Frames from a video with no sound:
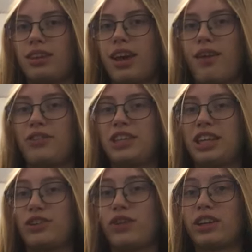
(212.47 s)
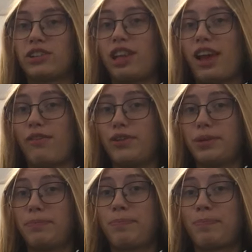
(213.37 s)
I have 6 fingers left.
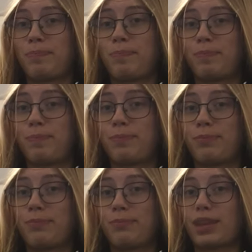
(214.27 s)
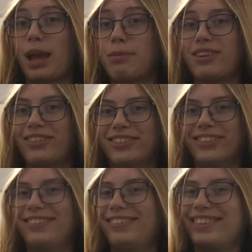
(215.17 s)
I'm a good
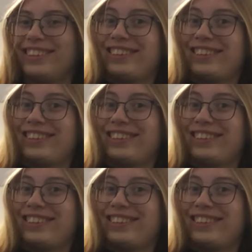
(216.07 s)
girl.